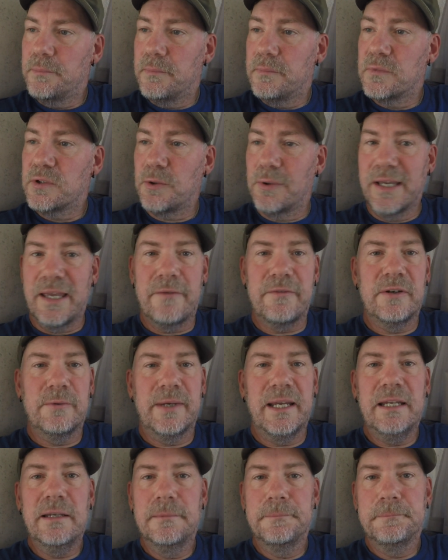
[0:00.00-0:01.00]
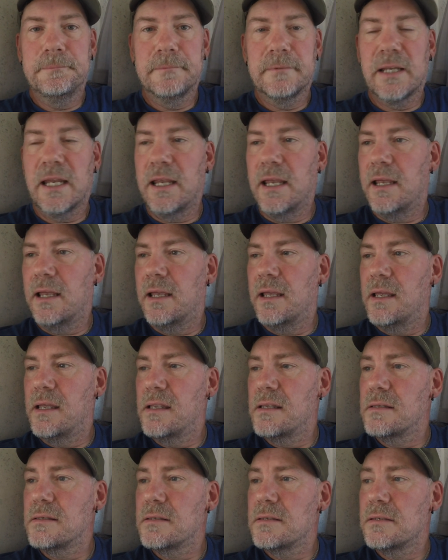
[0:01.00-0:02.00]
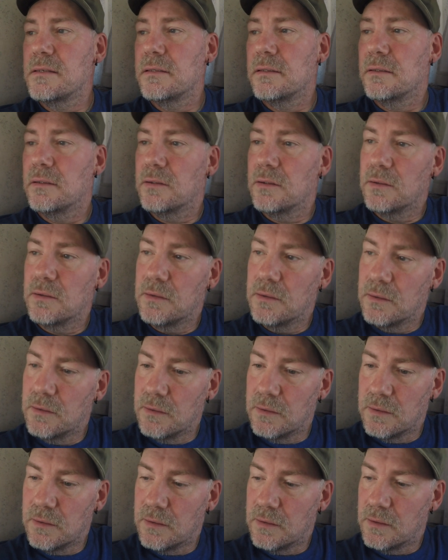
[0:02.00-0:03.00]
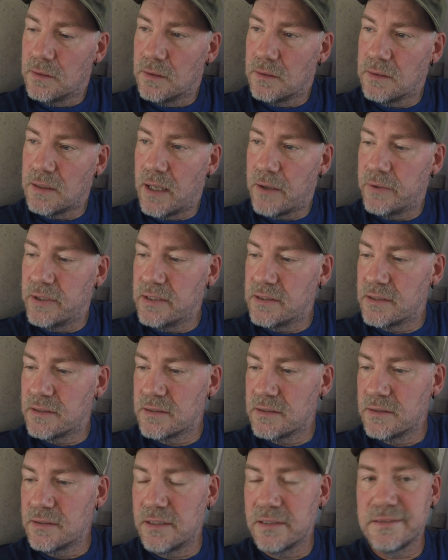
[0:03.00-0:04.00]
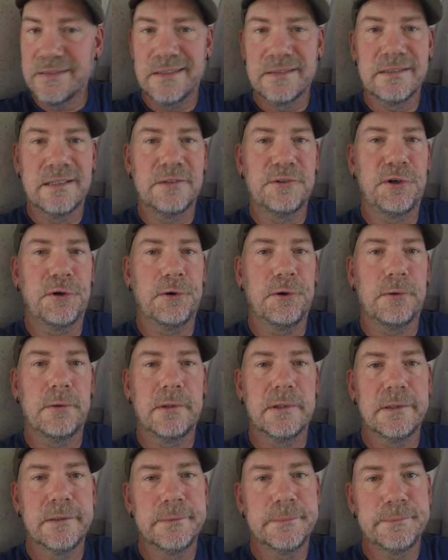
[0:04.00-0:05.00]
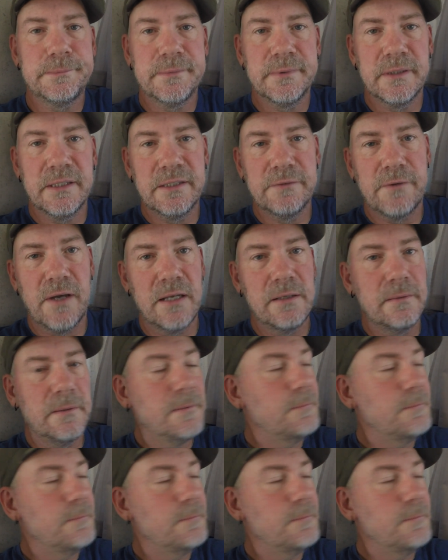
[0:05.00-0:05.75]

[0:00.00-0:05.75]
So I gave it away, and now he just digs his little dirt hole, and he's fine.